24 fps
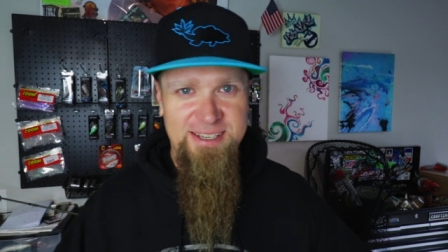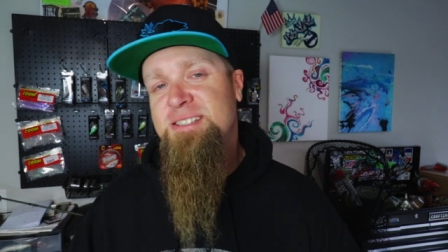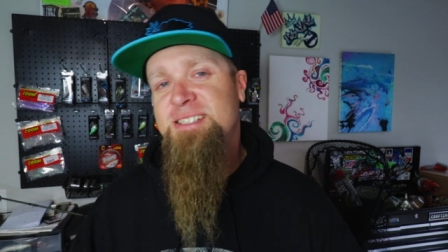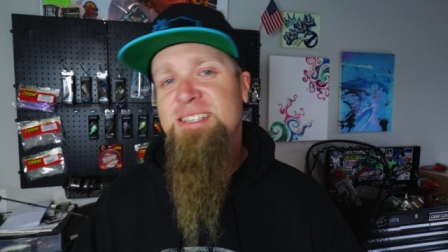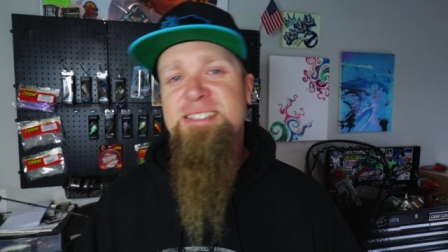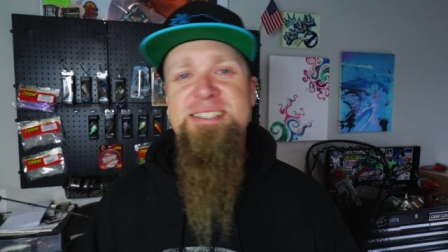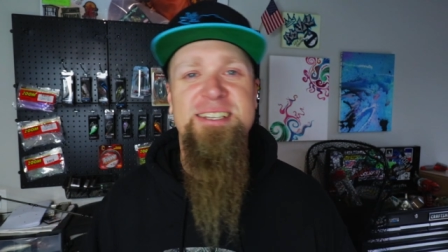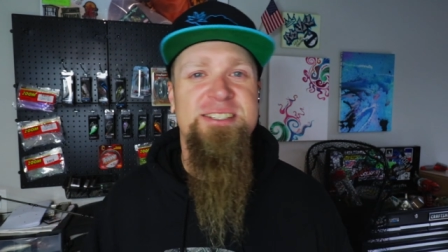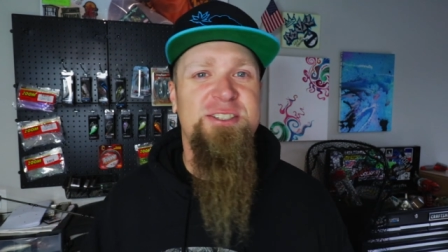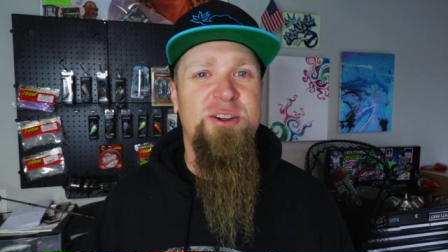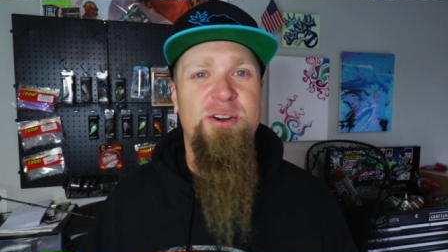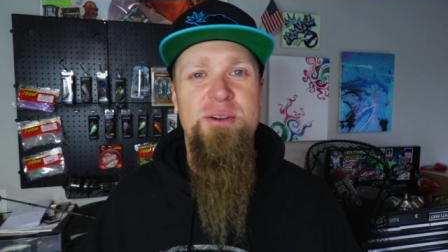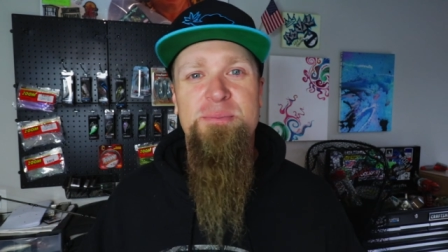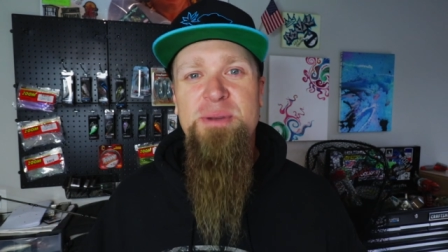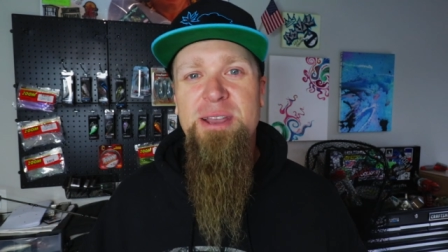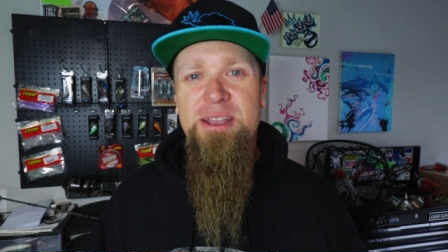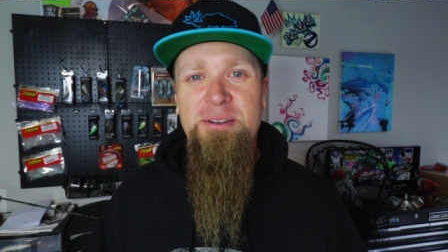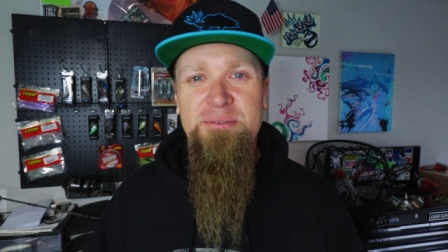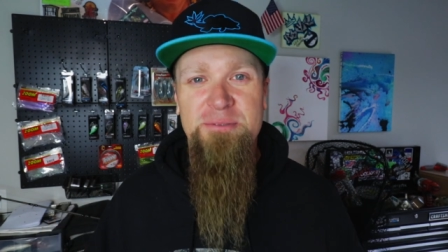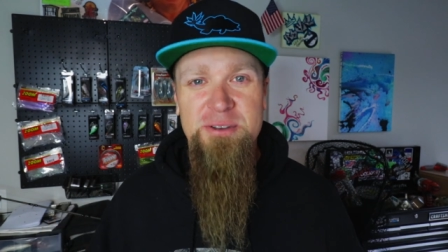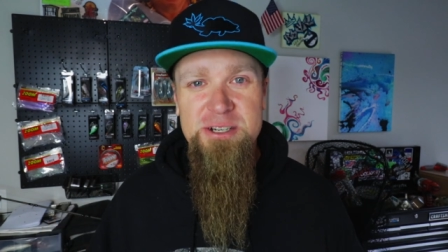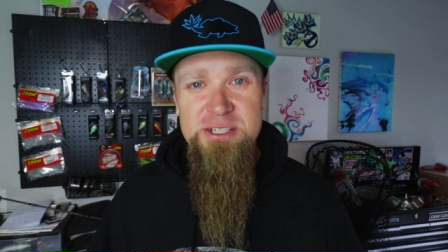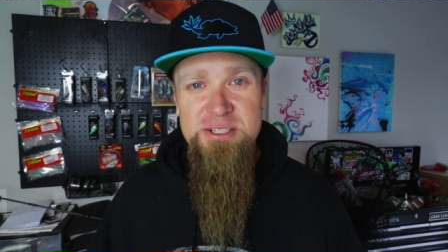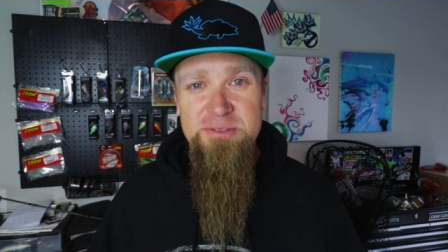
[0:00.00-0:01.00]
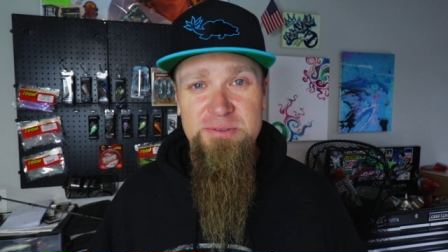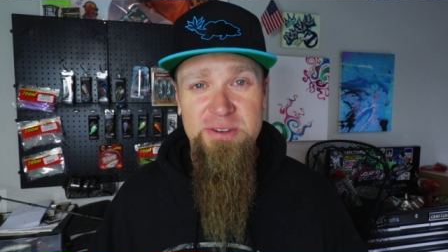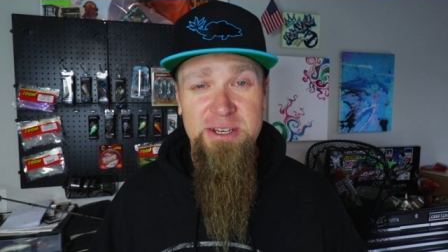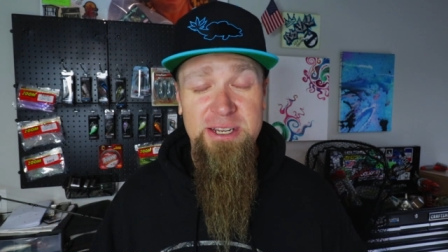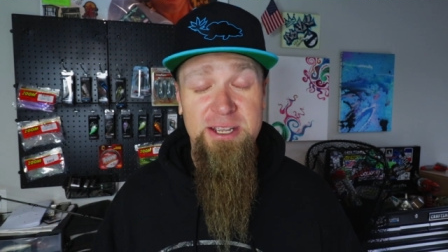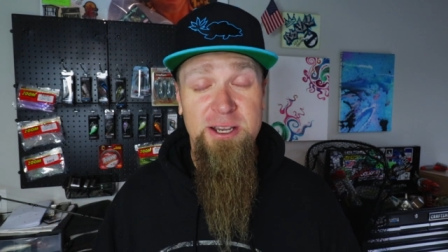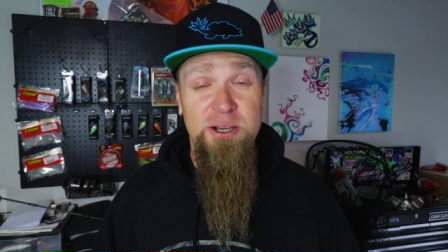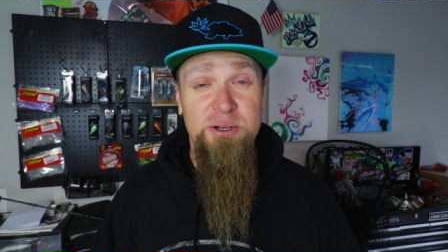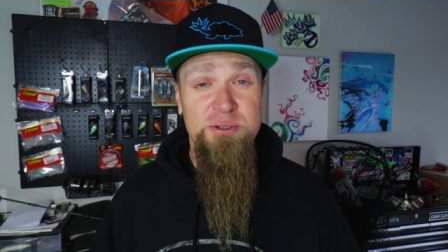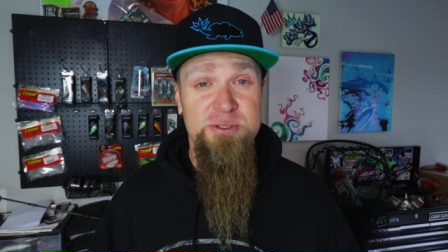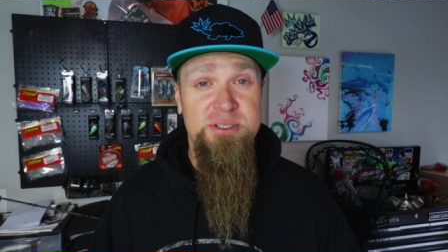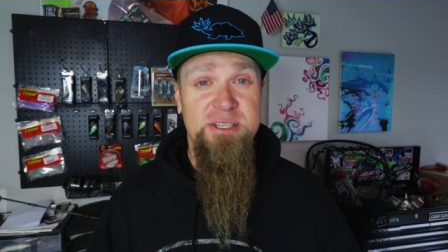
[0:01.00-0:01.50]
Since I started making fishing
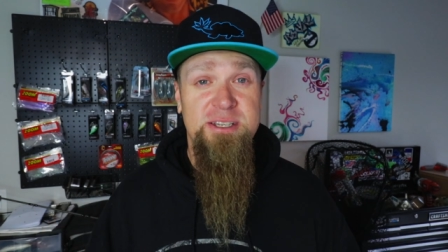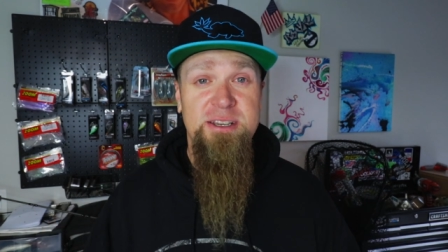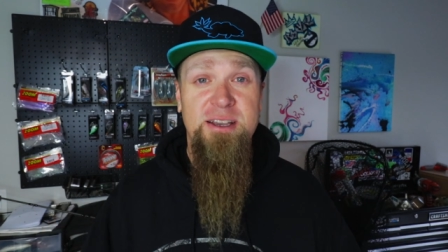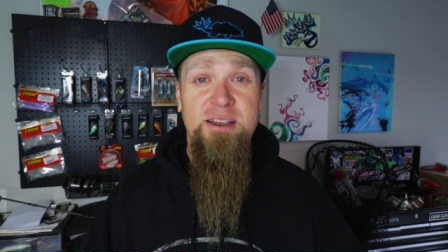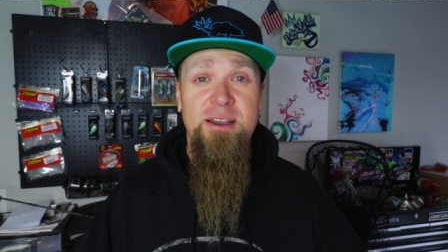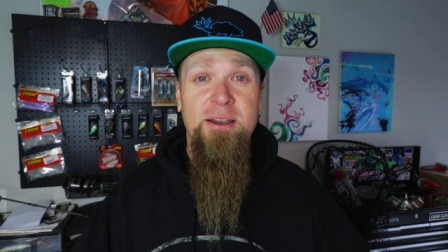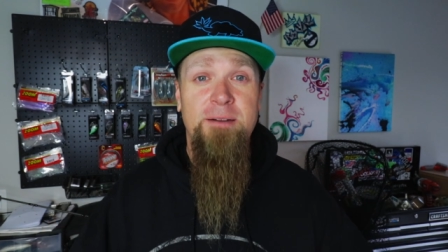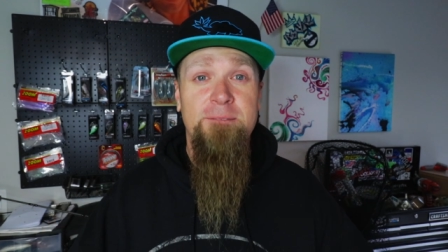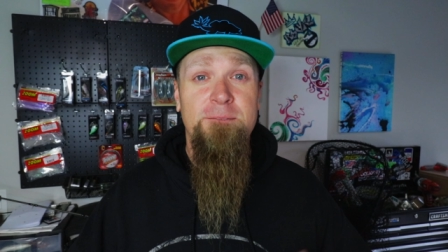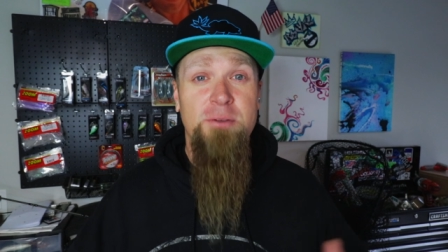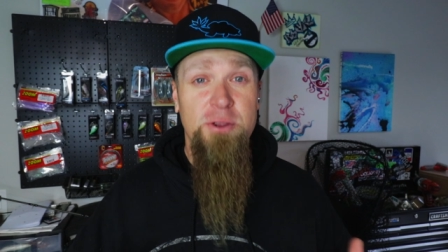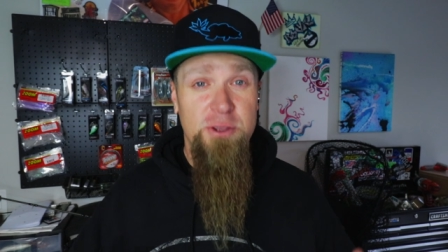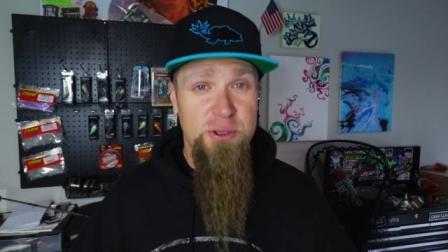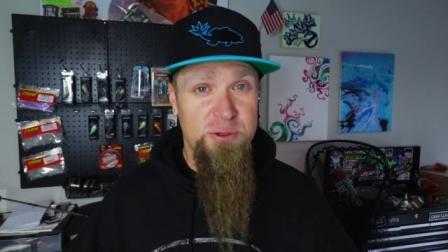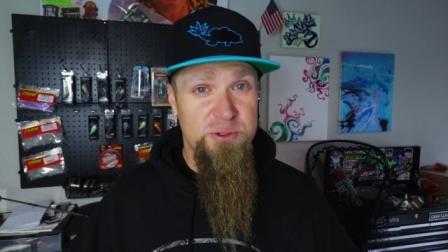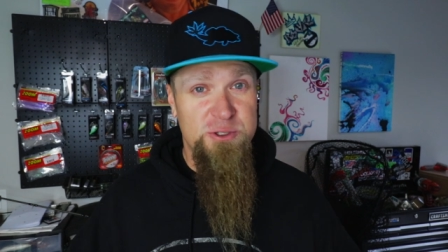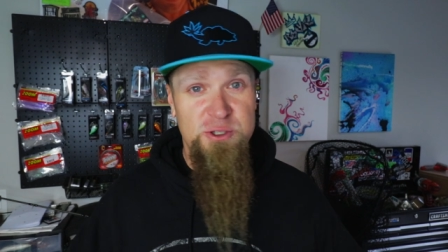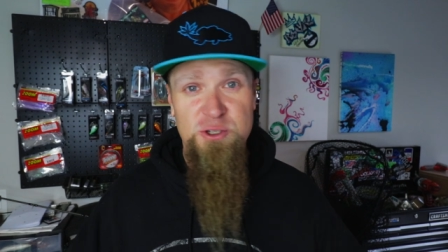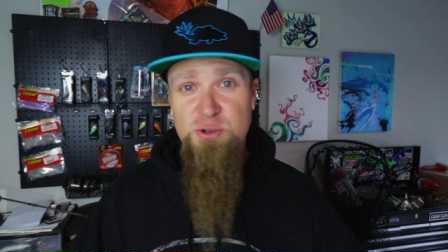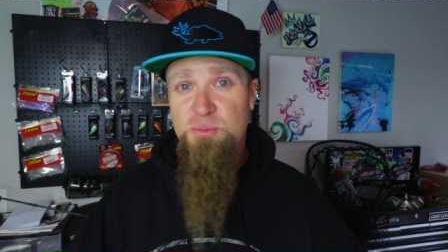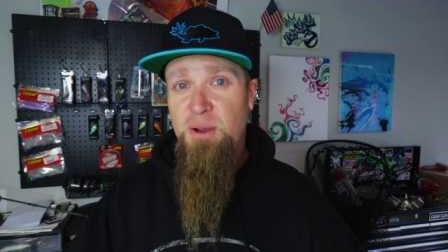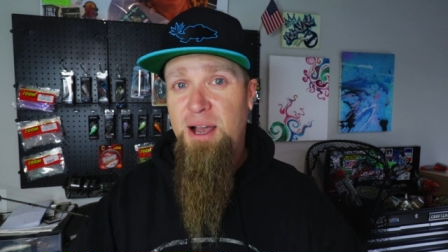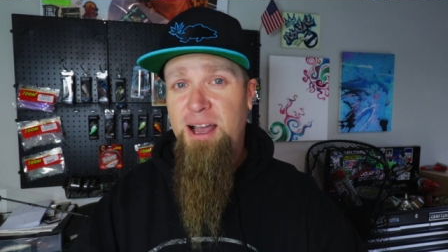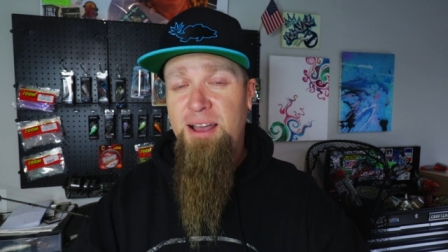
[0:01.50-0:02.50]
videos for YouTube,